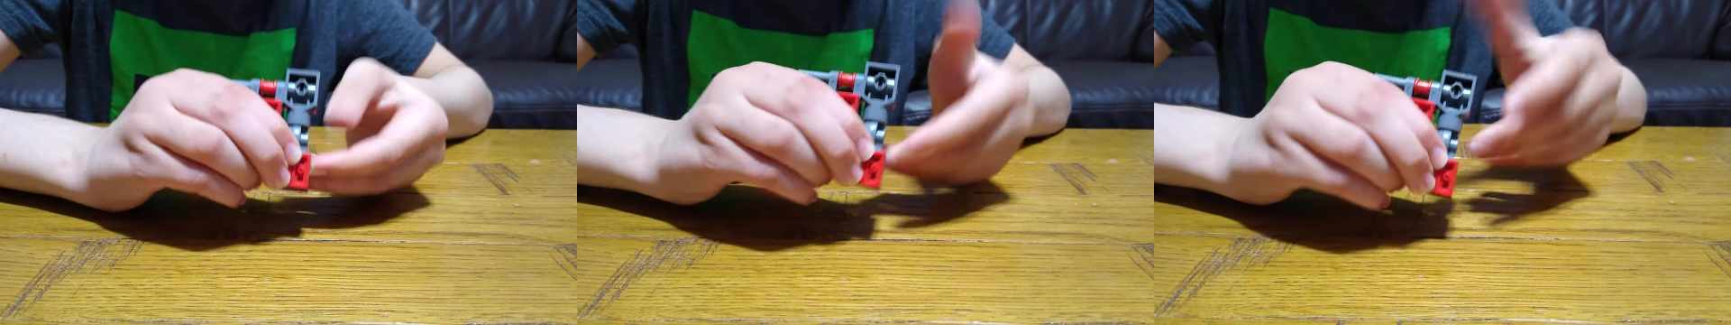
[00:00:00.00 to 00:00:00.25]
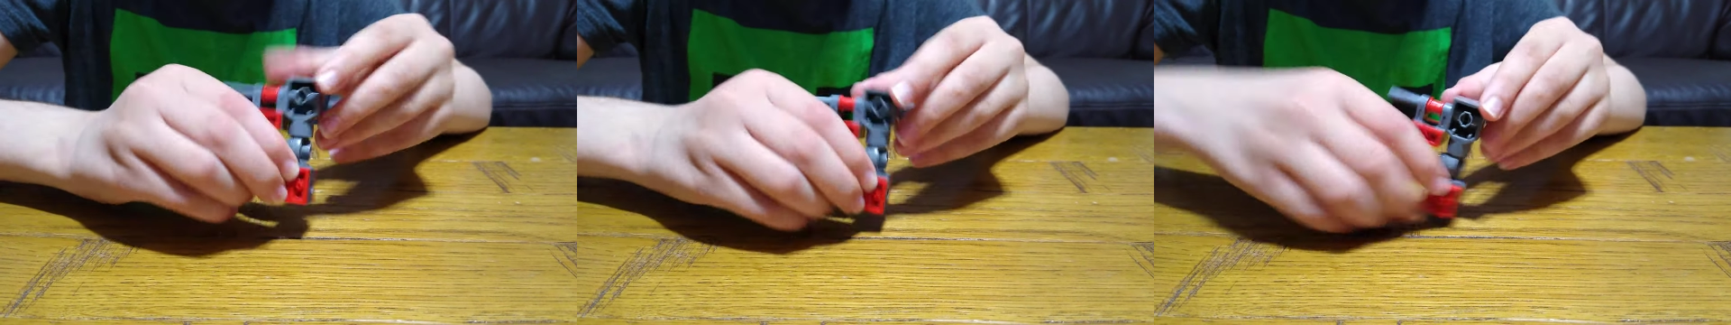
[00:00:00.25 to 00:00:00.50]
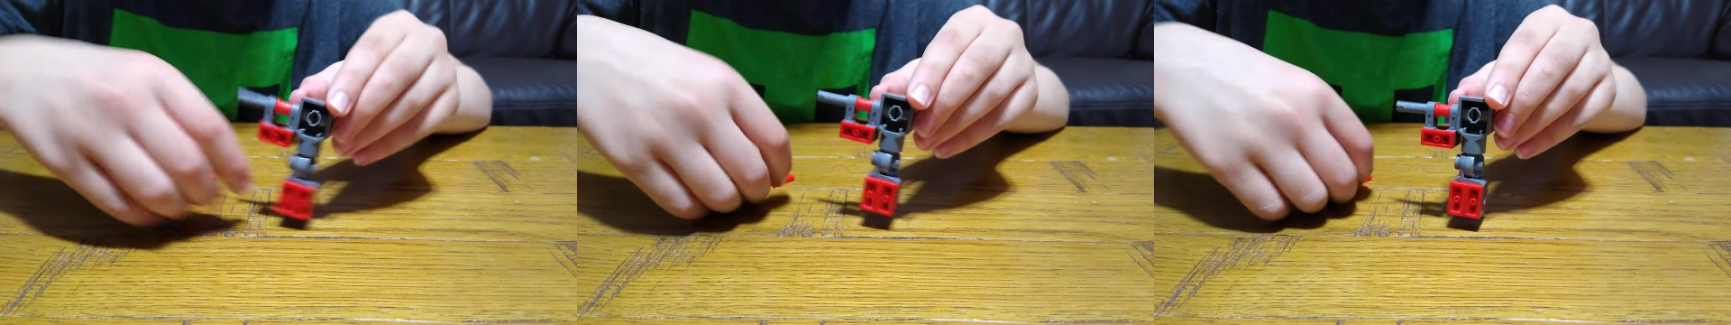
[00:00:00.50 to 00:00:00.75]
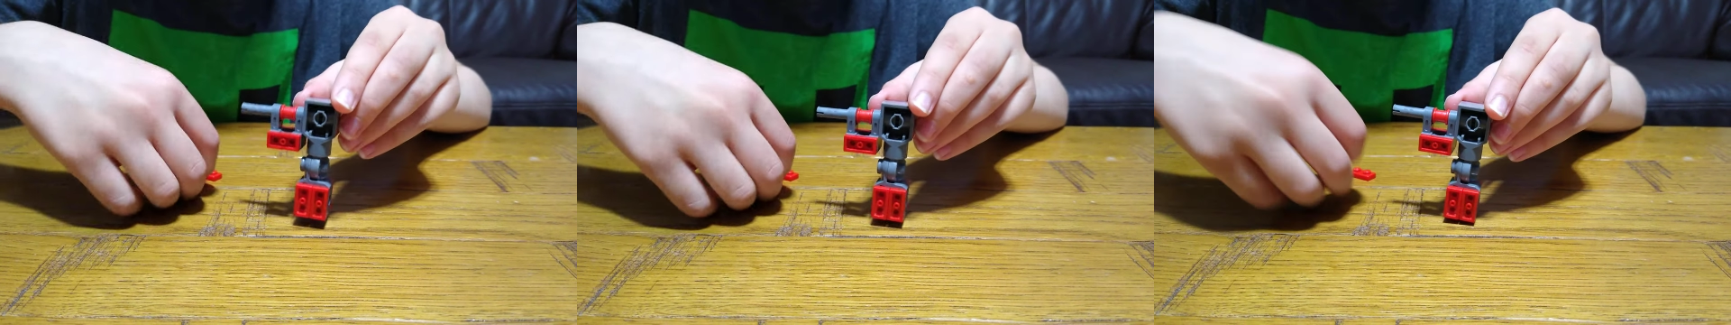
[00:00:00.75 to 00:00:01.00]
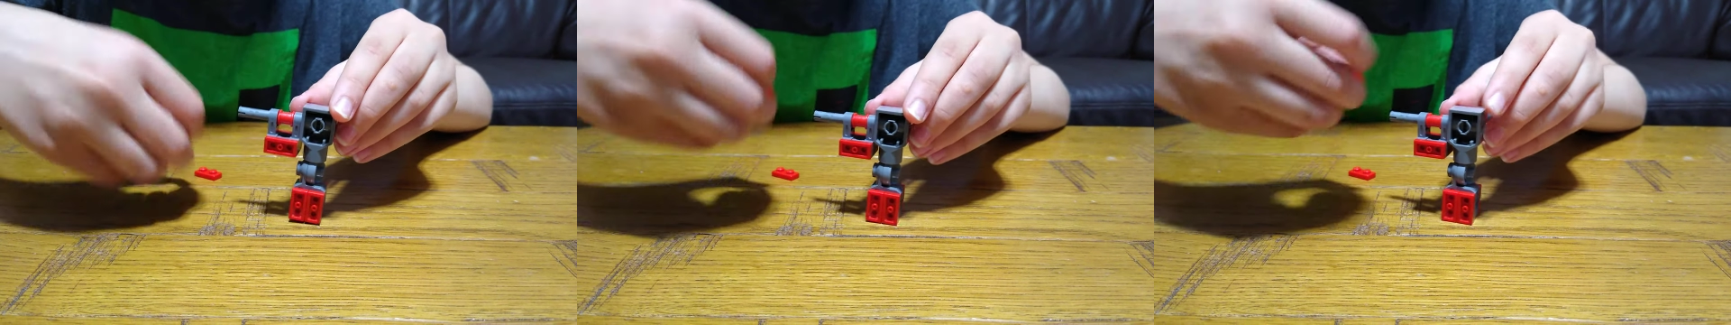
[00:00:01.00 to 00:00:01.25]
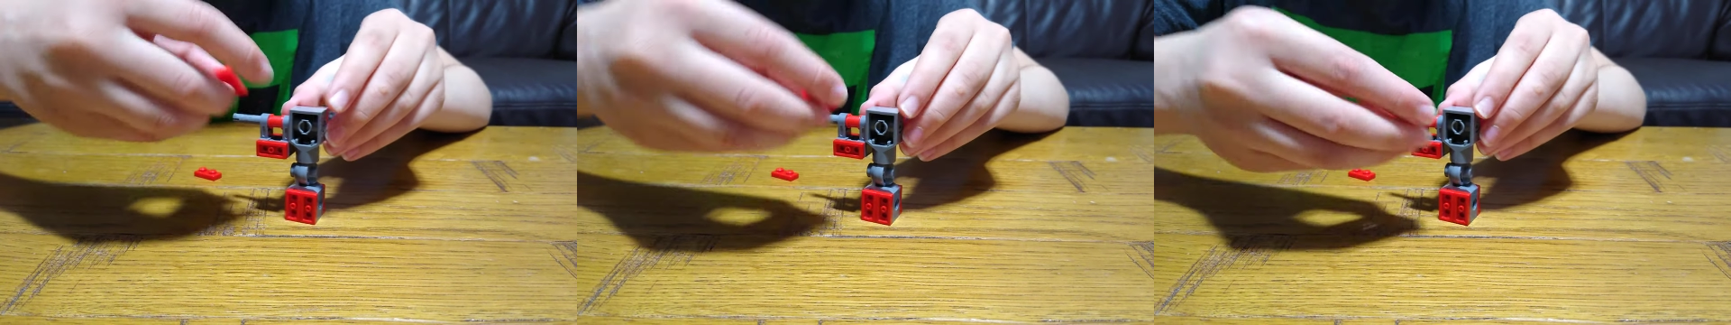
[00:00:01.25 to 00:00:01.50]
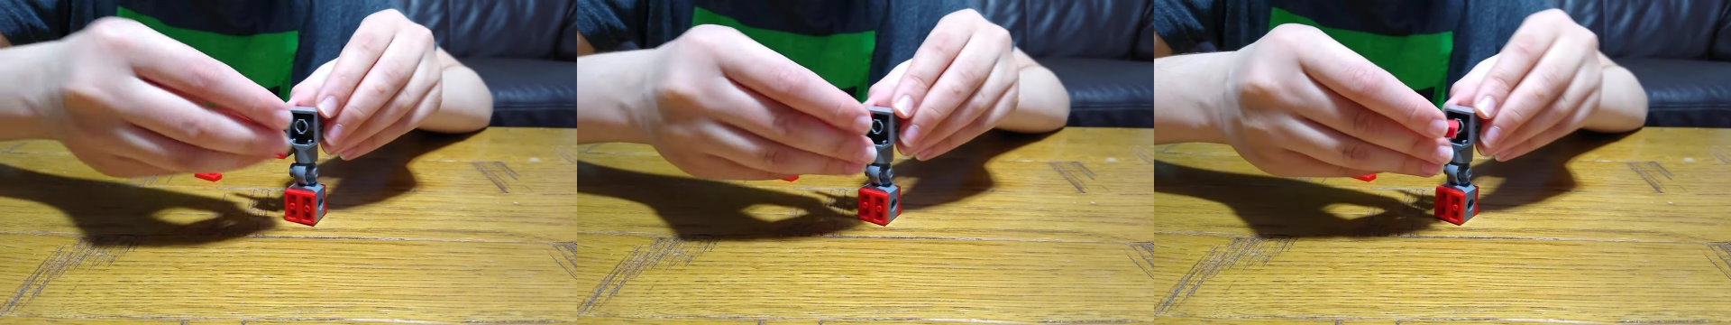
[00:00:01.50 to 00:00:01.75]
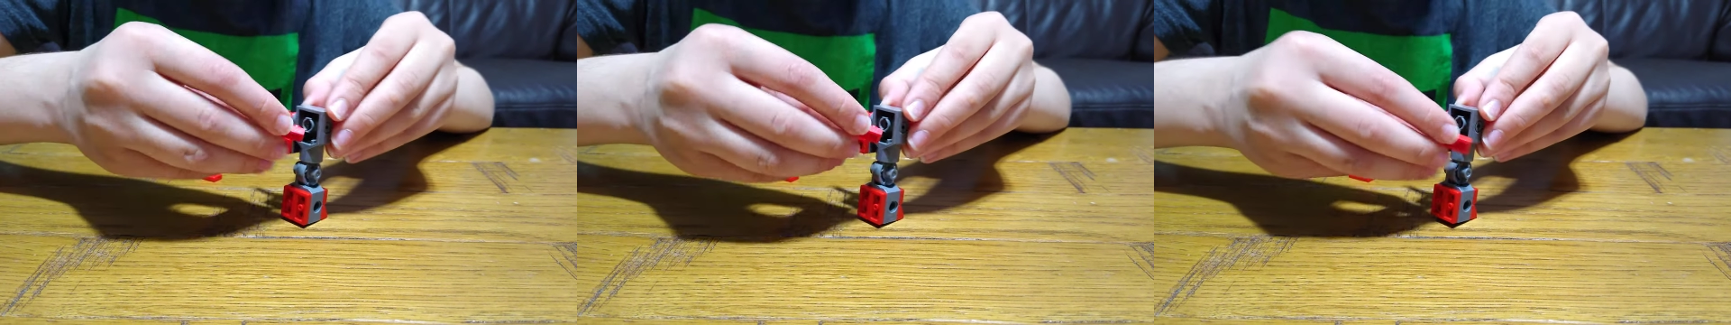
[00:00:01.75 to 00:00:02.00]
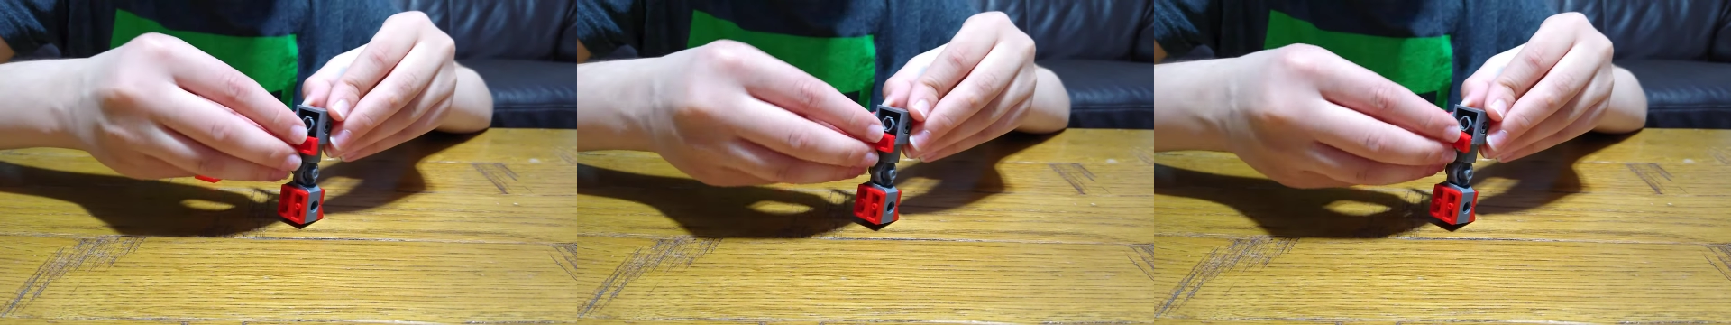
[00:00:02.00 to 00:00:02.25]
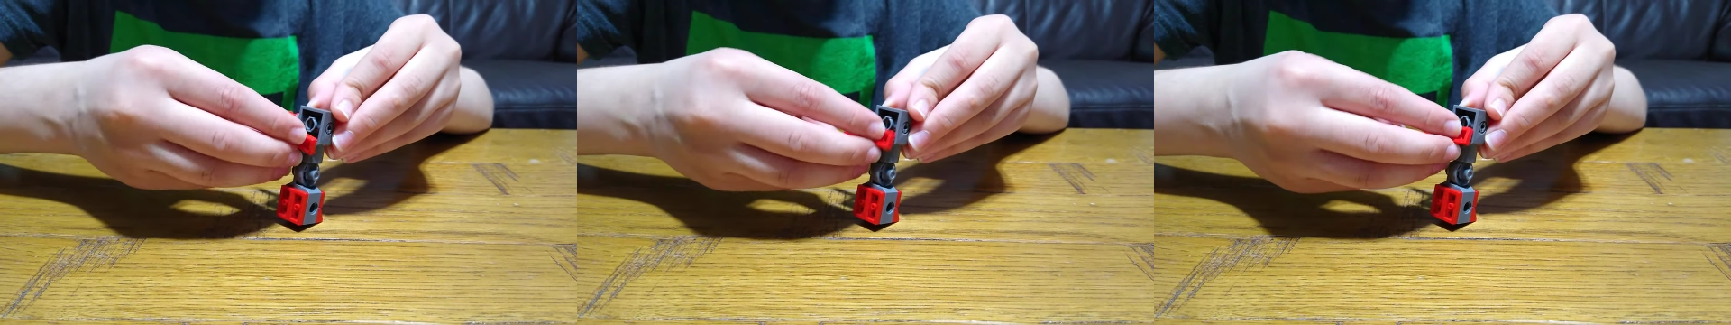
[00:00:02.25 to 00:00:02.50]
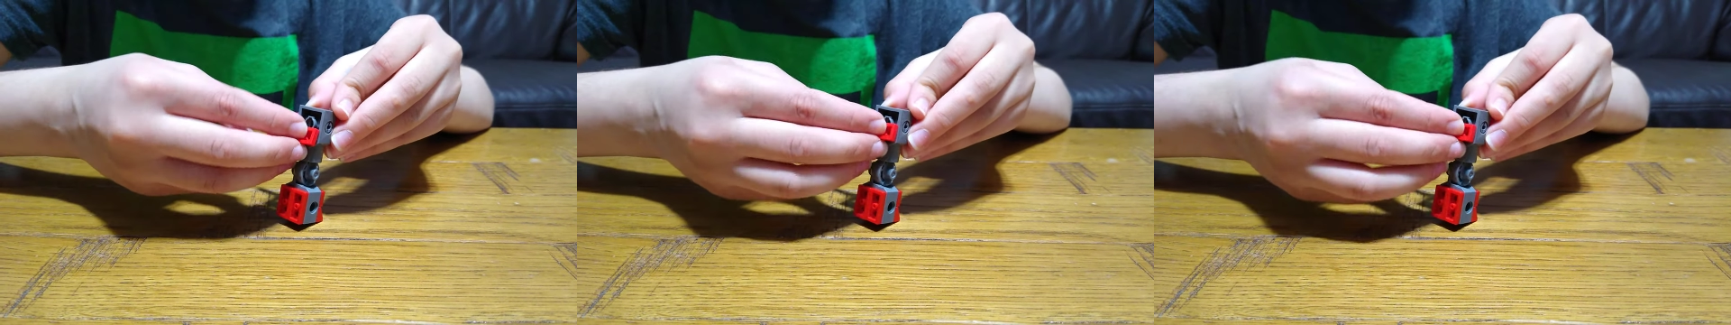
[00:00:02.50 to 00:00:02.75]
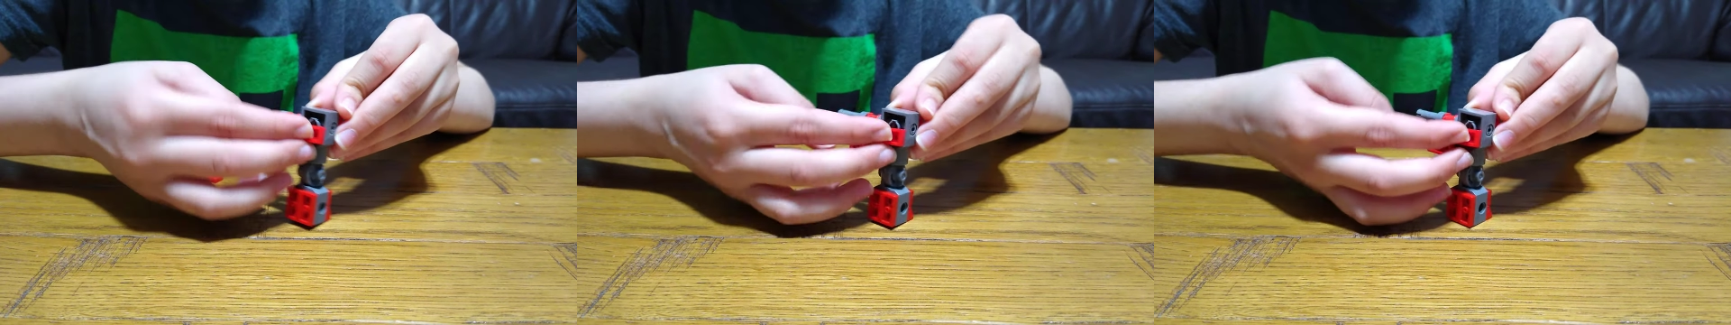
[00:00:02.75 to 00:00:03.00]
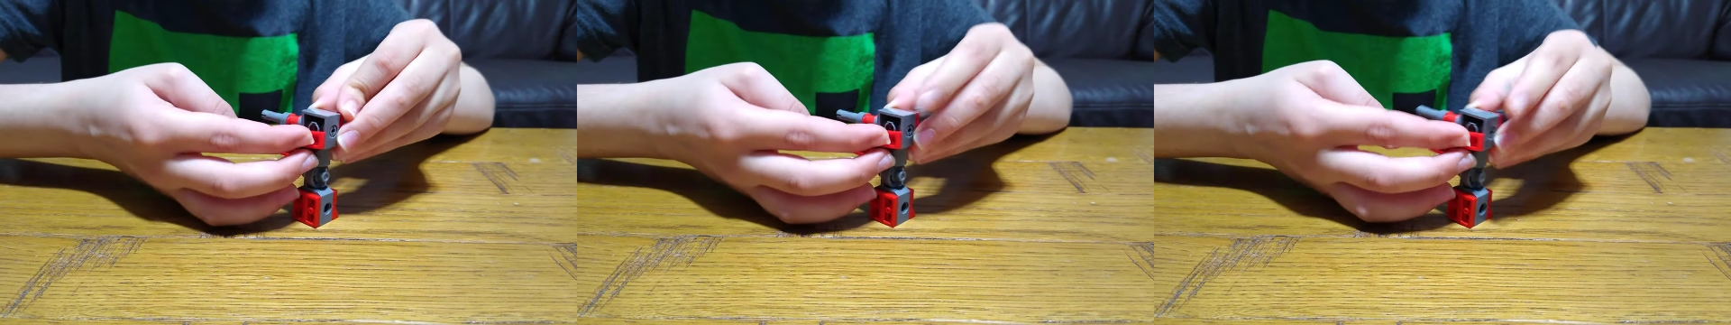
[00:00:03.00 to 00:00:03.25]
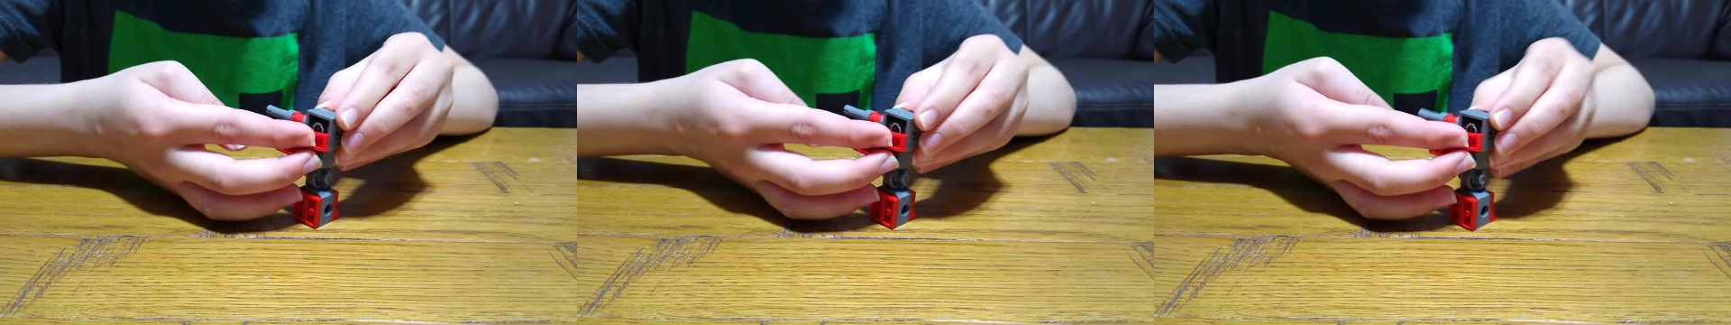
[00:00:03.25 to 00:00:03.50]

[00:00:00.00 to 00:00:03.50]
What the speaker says: (no speaker visible)